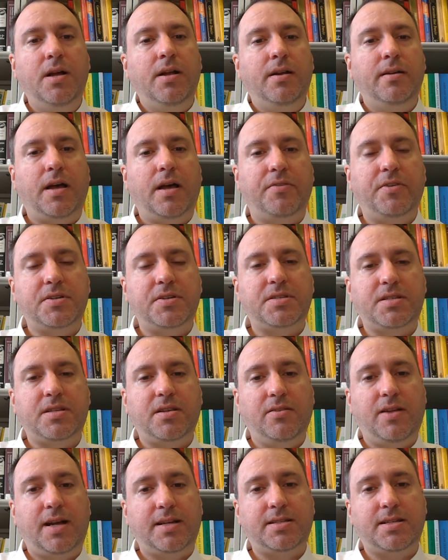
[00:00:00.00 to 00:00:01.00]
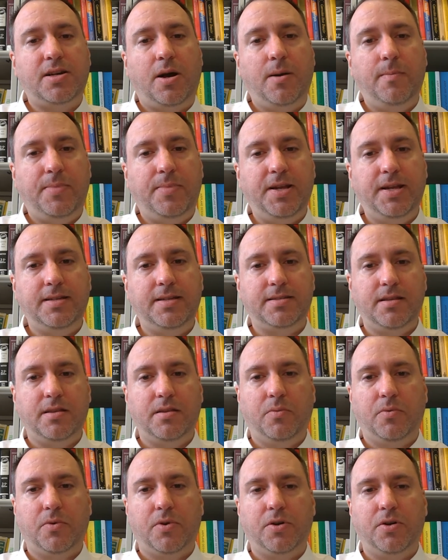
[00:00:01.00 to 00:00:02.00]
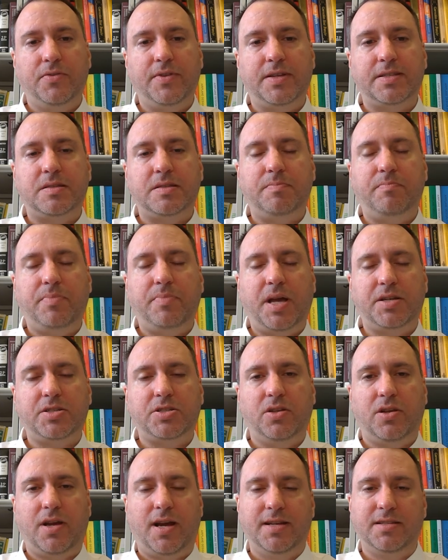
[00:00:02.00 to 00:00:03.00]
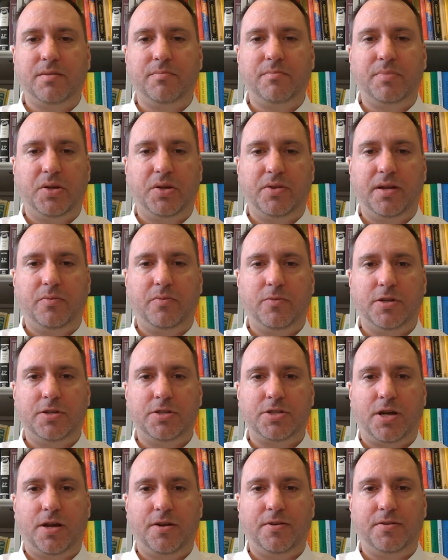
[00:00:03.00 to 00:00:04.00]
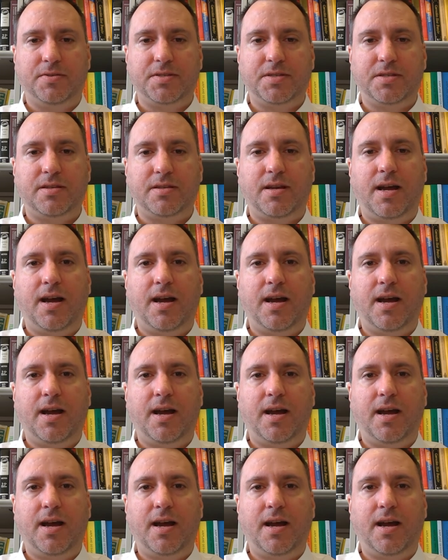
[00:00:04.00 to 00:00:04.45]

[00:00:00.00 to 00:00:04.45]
Now, there are select companies in the world that specialize in building wind tunnels.